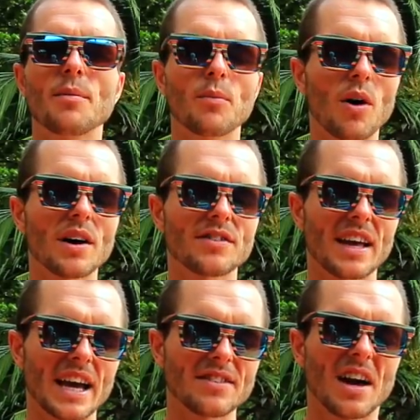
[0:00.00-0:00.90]
But what I
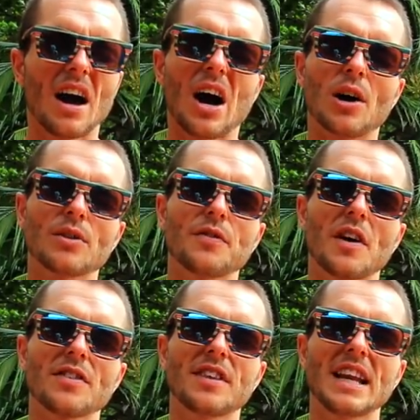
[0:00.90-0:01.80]
say is, I was
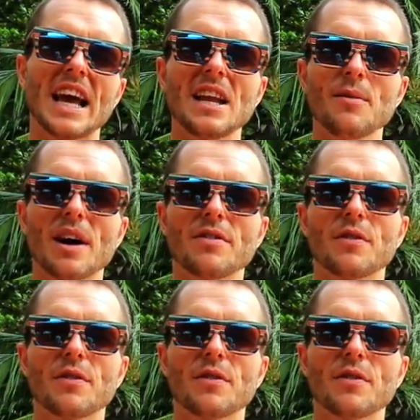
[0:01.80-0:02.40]
fasting anywhere